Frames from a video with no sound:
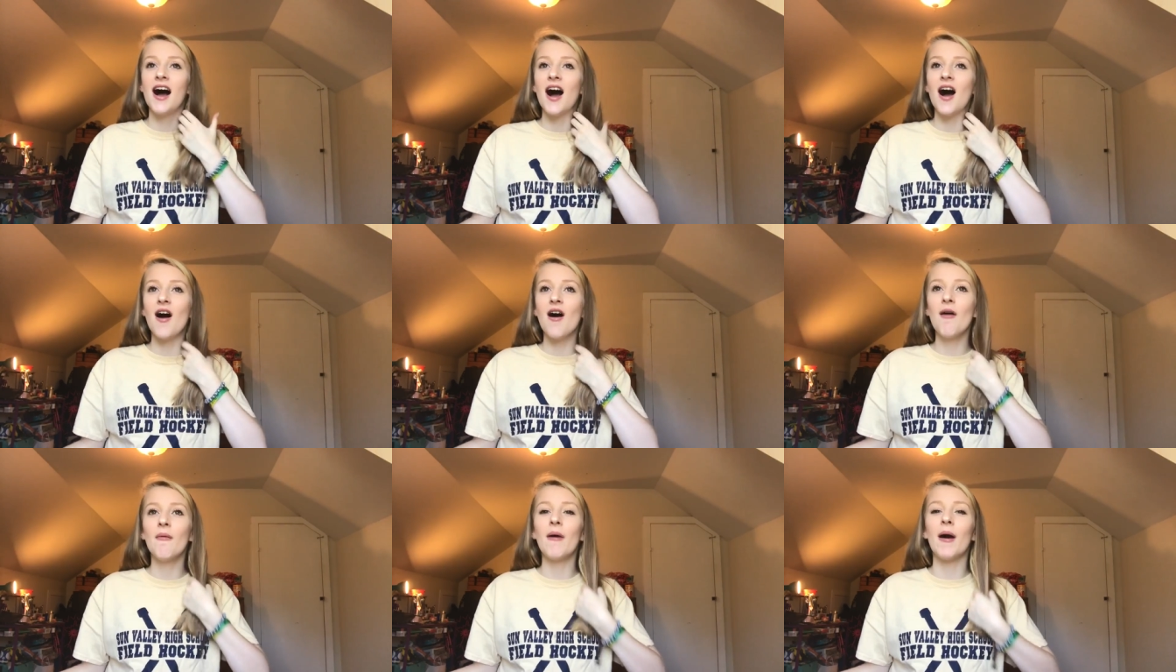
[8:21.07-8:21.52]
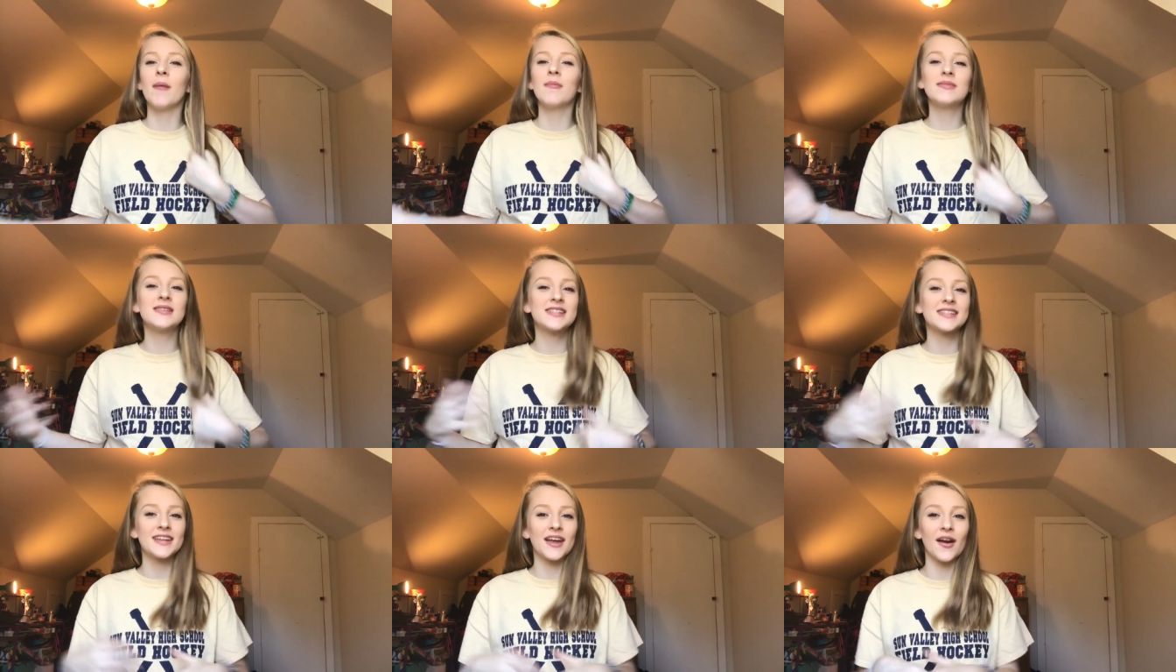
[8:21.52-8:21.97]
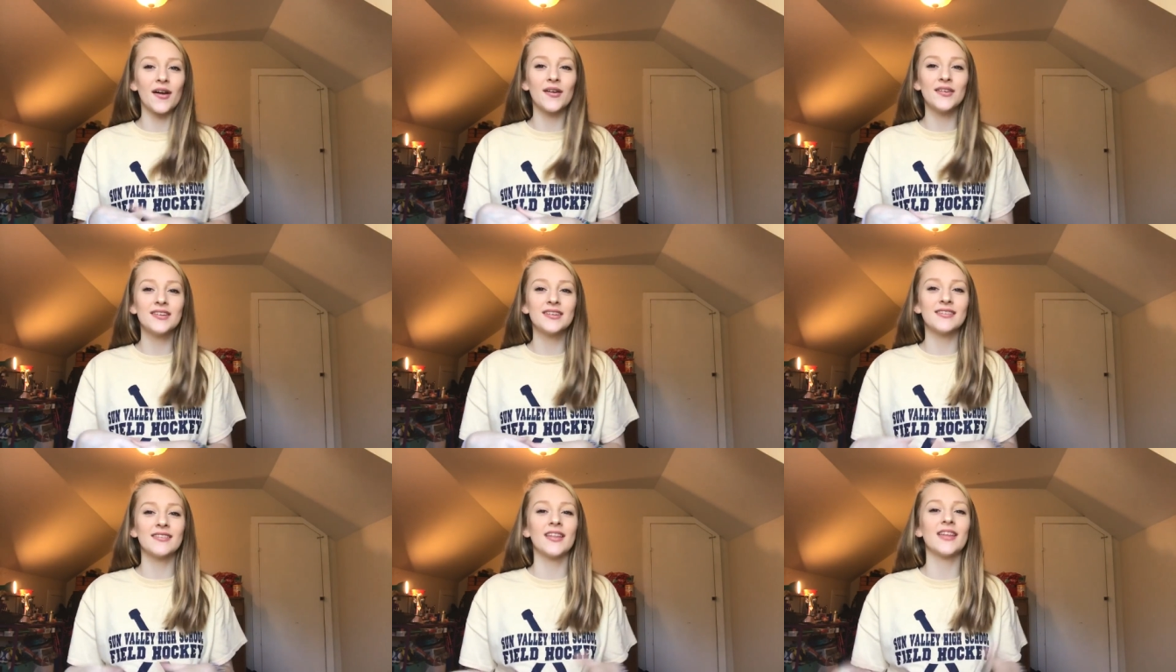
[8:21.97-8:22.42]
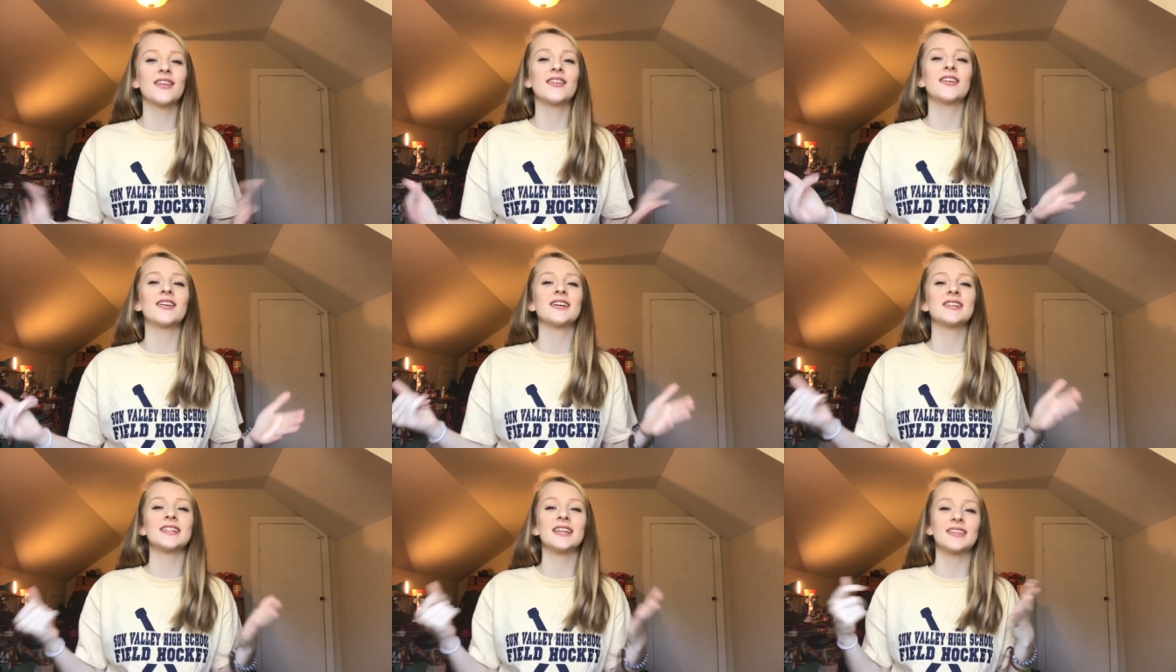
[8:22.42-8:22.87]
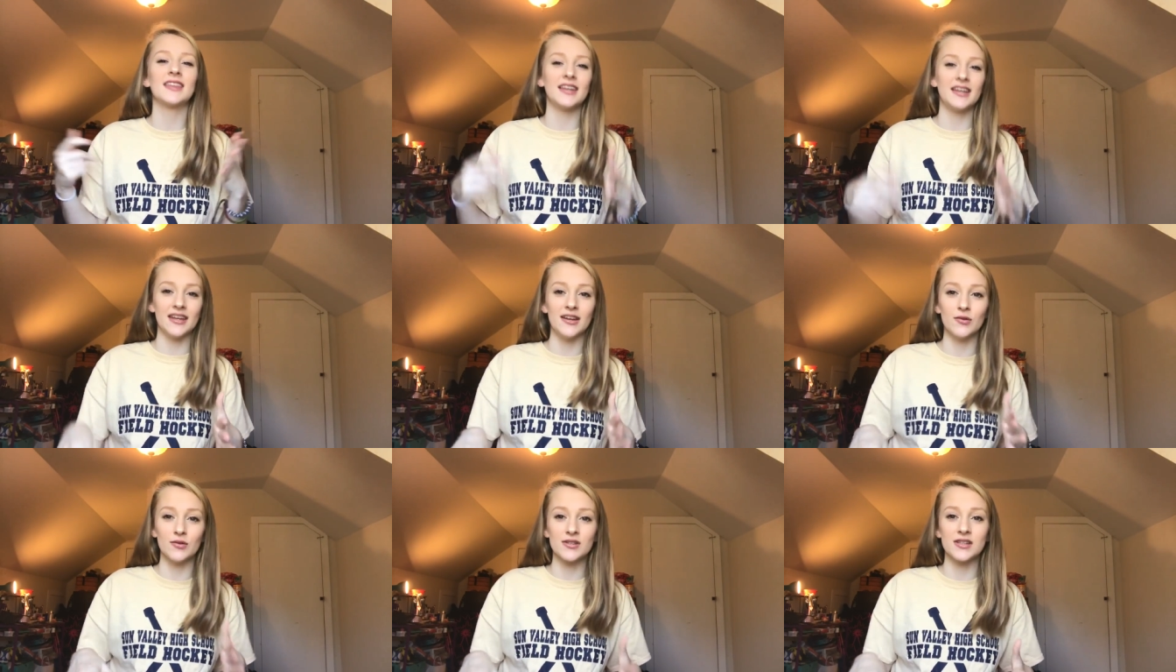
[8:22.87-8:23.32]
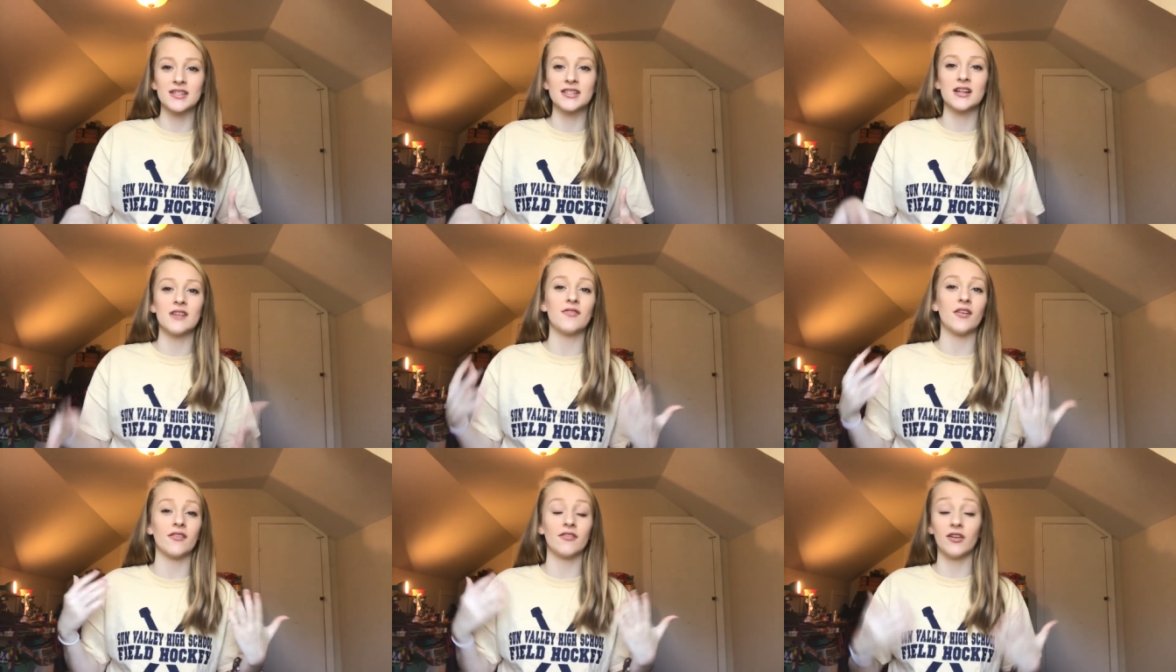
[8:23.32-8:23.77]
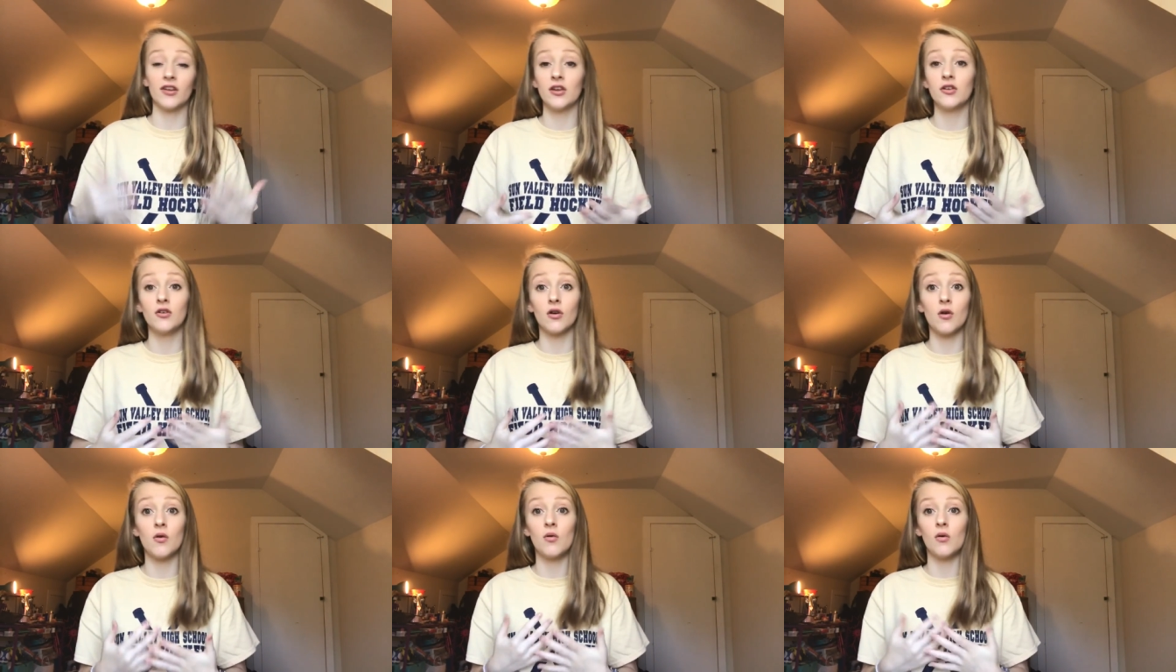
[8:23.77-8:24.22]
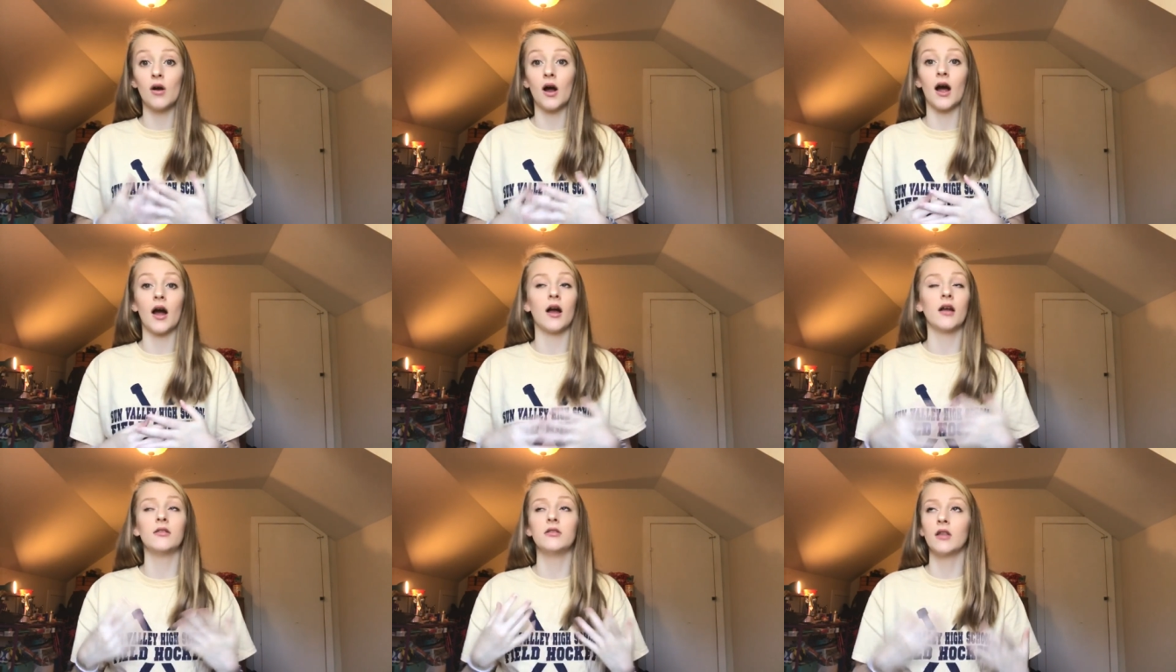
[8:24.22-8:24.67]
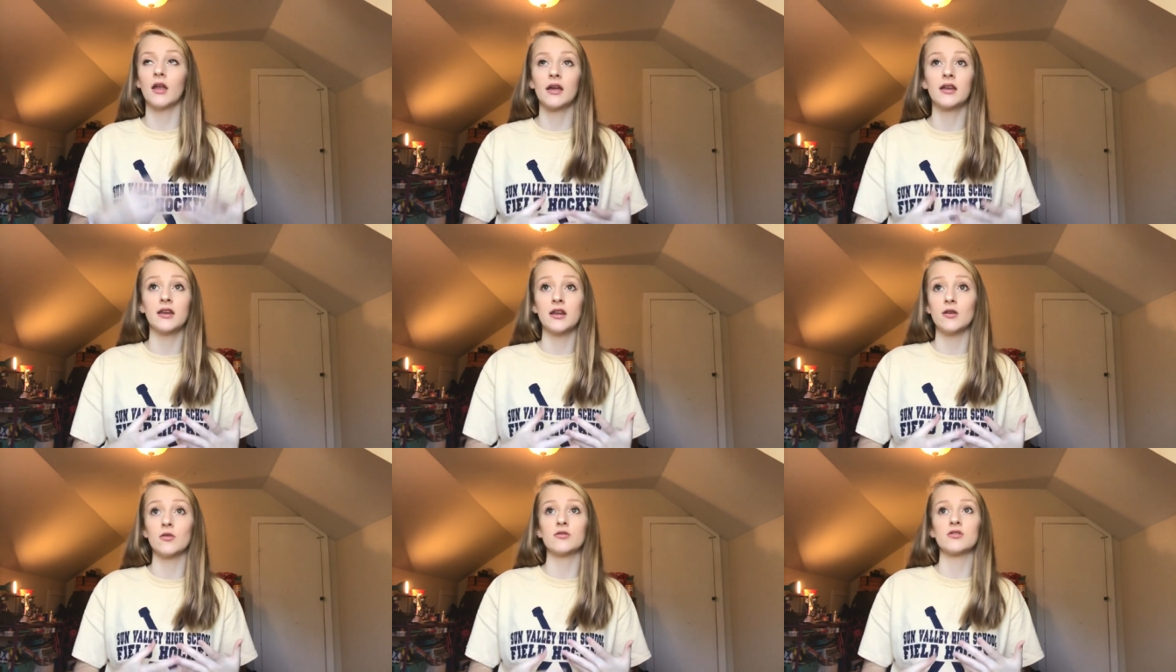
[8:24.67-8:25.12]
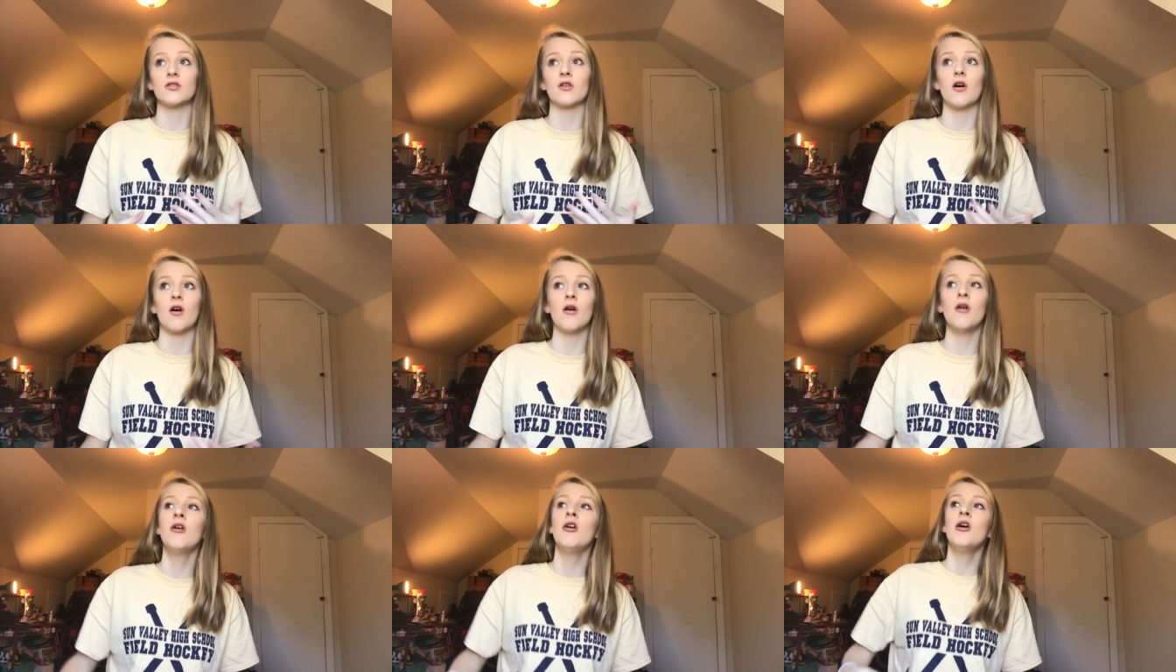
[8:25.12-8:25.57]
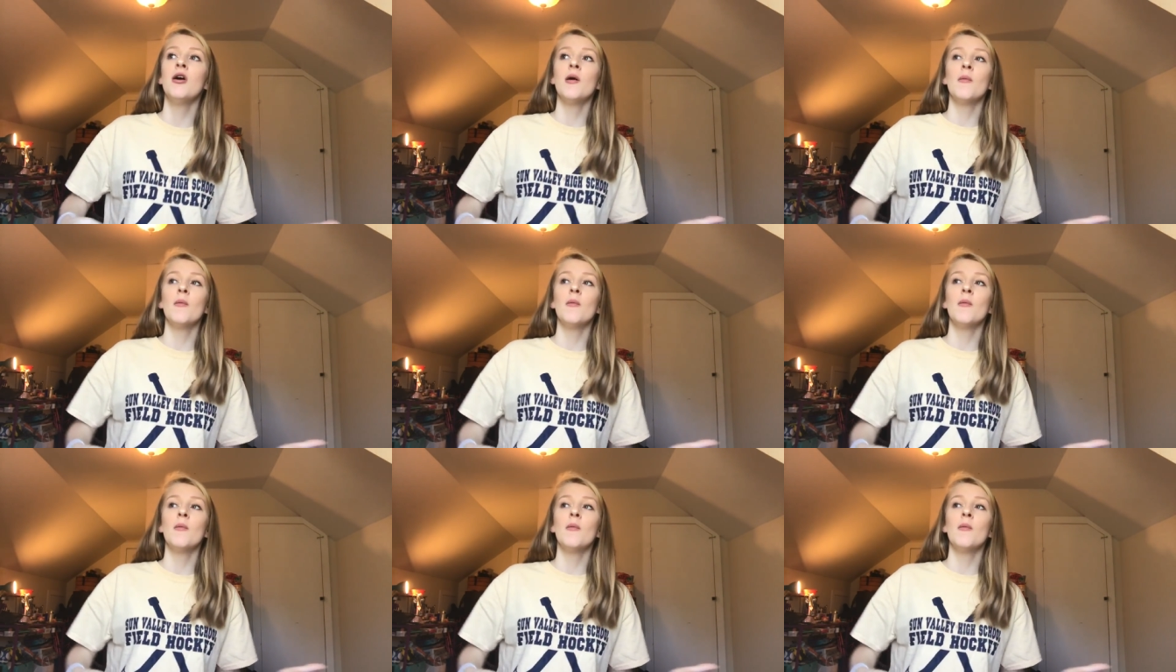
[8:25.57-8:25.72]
Um, I'm scared, like, because, like, the needles and stuff, I really don't like needles at all.